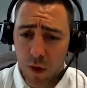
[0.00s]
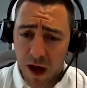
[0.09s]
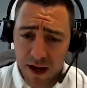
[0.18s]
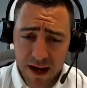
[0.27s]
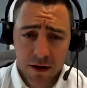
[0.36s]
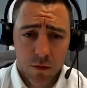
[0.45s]

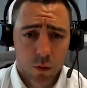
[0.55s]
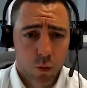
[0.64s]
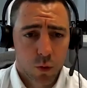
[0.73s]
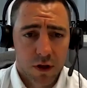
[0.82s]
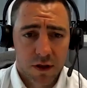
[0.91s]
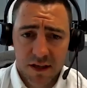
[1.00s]
Again,
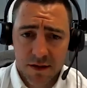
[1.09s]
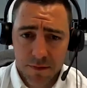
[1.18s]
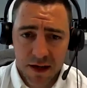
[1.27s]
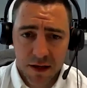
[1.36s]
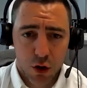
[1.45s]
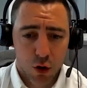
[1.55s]
doesn't
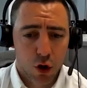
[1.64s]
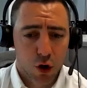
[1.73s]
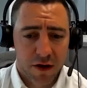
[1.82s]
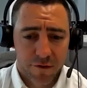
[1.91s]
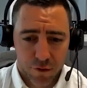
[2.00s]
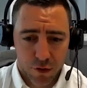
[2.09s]
mean that you're
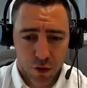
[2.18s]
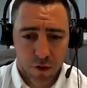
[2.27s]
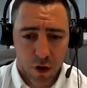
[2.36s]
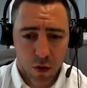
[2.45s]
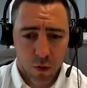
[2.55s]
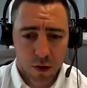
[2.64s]
looking for a new
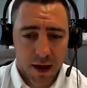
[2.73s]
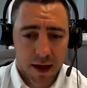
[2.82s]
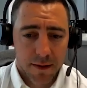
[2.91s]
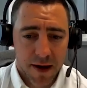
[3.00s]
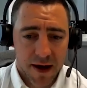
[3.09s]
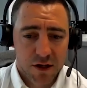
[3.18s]
role.
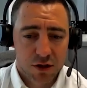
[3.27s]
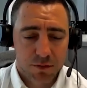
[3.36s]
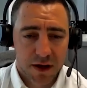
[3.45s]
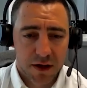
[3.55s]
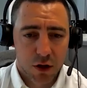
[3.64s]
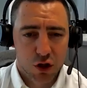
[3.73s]
It may just
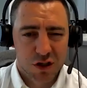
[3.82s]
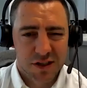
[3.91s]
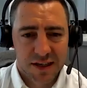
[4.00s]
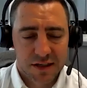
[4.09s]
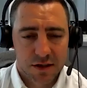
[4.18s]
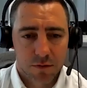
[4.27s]
mean that you just
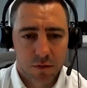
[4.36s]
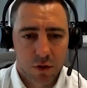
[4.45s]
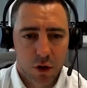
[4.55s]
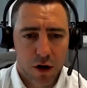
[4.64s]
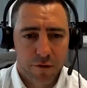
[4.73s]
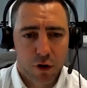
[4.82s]
need some
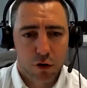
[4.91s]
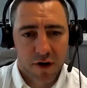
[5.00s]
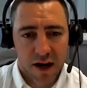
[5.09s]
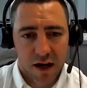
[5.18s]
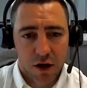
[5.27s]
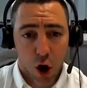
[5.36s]
kind of
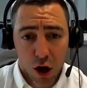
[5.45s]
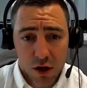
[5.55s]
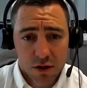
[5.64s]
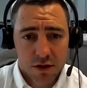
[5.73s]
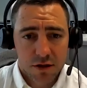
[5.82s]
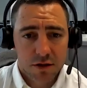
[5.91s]
career
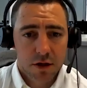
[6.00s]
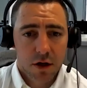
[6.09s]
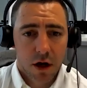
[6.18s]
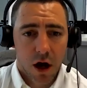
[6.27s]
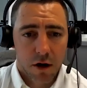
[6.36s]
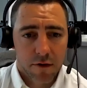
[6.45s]
guidance
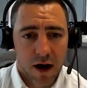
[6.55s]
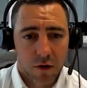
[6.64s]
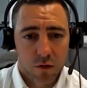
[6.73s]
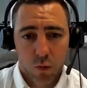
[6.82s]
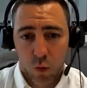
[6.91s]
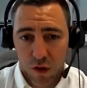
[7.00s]

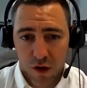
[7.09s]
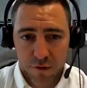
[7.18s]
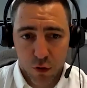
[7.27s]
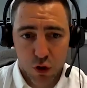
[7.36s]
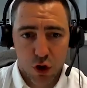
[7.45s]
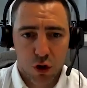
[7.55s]
around what the
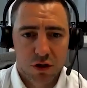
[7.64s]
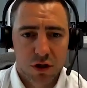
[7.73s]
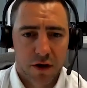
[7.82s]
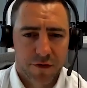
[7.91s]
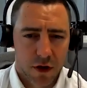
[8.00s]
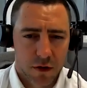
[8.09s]
future looks
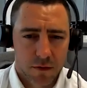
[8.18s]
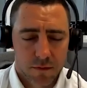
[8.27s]
like for you.